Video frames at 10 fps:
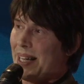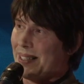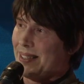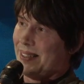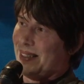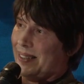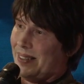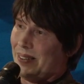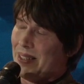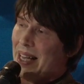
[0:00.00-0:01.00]
that,
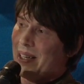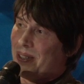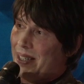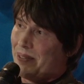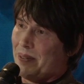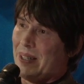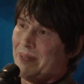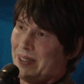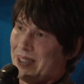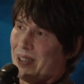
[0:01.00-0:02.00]
and all the energy from the
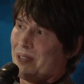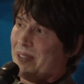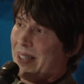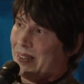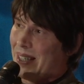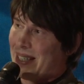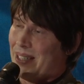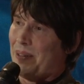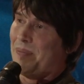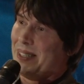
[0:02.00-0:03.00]
inflaton field
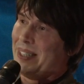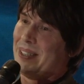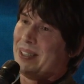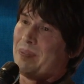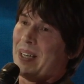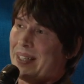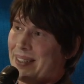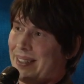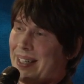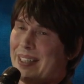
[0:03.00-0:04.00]
gets dumped into
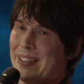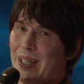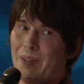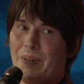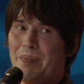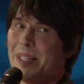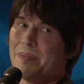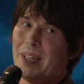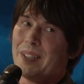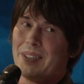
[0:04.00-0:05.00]
space and heats it up and
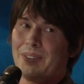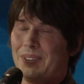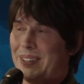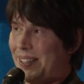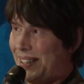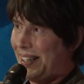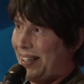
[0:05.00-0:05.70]
makes particles, and